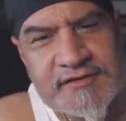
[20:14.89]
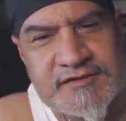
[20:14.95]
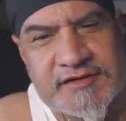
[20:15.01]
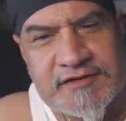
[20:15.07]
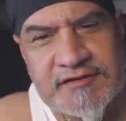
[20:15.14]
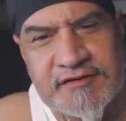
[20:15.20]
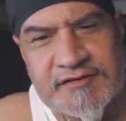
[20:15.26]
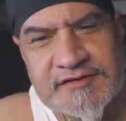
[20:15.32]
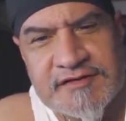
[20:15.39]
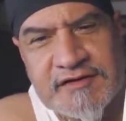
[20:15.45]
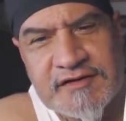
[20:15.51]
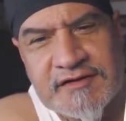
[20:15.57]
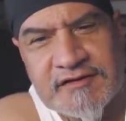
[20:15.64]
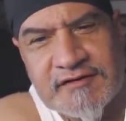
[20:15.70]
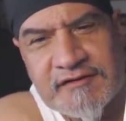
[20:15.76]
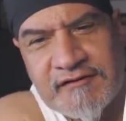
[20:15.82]
See, there's
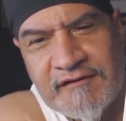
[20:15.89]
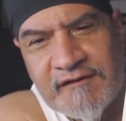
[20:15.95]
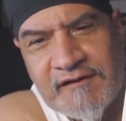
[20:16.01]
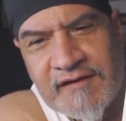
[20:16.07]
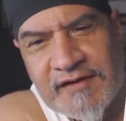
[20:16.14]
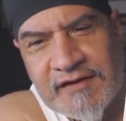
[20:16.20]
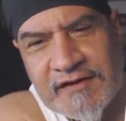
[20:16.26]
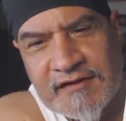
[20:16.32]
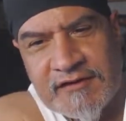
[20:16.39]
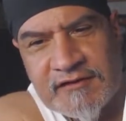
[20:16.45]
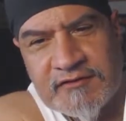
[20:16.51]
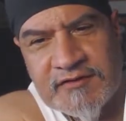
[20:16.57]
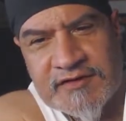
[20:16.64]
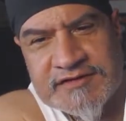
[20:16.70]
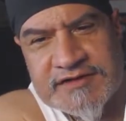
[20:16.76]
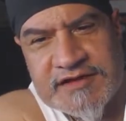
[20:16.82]

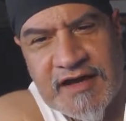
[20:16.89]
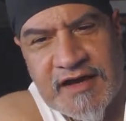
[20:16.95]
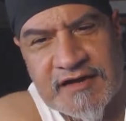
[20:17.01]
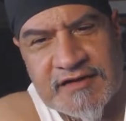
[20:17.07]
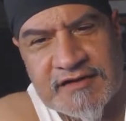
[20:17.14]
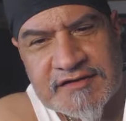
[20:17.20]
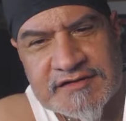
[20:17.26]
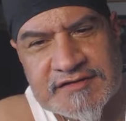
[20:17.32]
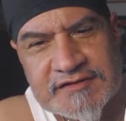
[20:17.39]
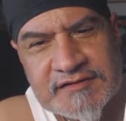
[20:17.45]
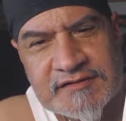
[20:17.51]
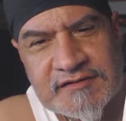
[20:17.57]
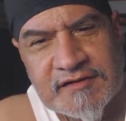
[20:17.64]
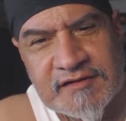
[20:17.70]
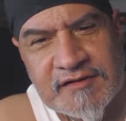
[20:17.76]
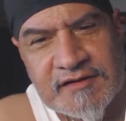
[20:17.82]
Chris Yakis,
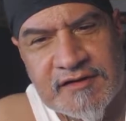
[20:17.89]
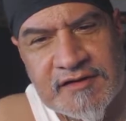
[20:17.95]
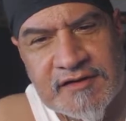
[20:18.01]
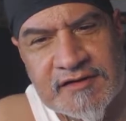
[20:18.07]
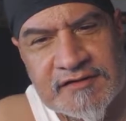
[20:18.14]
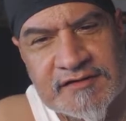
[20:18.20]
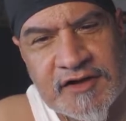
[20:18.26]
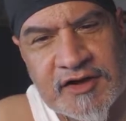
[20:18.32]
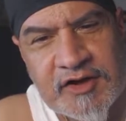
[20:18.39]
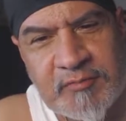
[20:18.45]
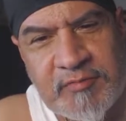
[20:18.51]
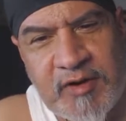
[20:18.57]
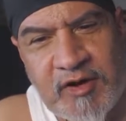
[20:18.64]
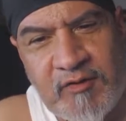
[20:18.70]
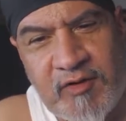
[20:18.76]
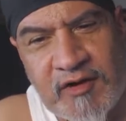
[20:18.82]
Leonard
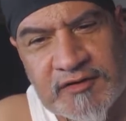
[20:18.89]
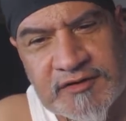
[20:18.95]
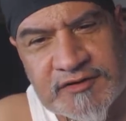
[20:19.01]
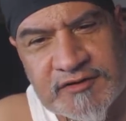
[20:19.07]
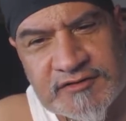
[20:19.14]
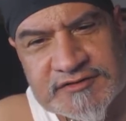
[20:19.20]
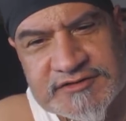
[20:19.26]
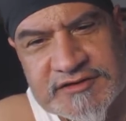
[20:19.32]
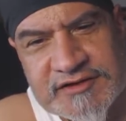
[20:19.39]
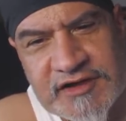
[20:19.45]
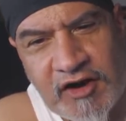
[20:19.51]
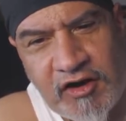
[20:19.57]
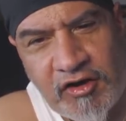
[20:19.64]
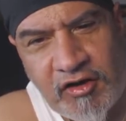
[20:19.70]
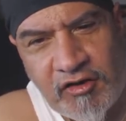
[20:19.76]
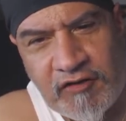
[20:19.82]
Paul Walters,
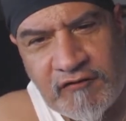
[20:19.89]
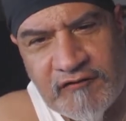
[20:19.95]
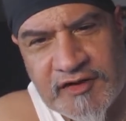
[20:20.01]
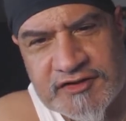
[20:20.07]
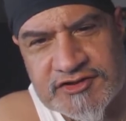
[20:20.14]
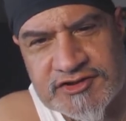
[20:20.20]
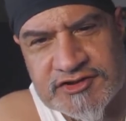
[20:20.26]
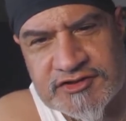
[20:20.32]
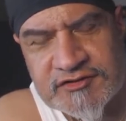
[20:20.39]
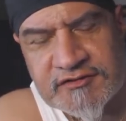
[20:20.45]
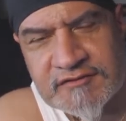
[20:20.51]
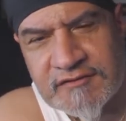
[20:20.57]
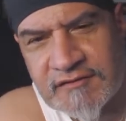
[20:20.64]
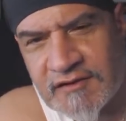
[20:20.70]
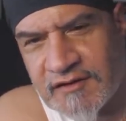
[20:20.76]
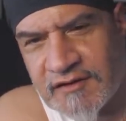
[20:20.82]
Signarovich,
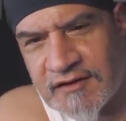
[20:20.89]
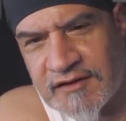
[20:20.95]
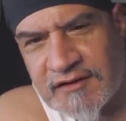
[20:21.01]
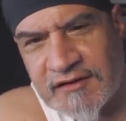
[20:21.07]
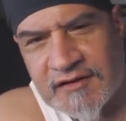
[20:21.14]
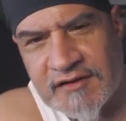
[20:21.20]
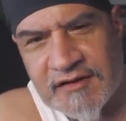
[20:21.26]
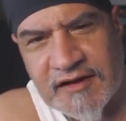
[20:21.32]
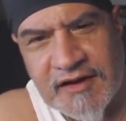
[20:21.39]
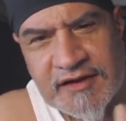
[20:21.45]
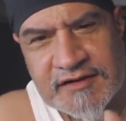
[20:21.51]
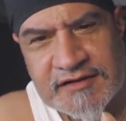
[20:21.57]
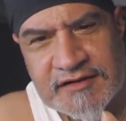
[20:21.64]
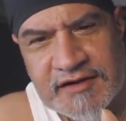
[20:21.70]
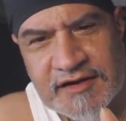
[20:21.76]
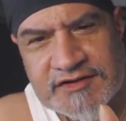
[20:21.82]

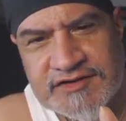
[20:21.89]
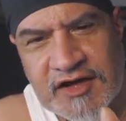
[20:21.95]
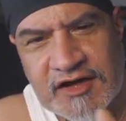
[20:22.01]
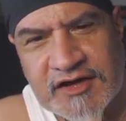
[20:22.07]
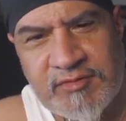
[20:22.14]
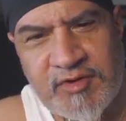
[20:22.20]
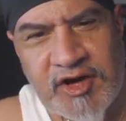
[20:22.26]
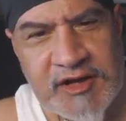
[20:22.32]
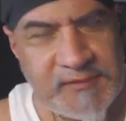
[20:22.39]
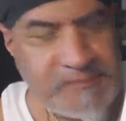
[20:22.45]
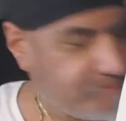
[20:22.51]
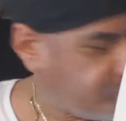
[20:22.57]
and Johnny Green.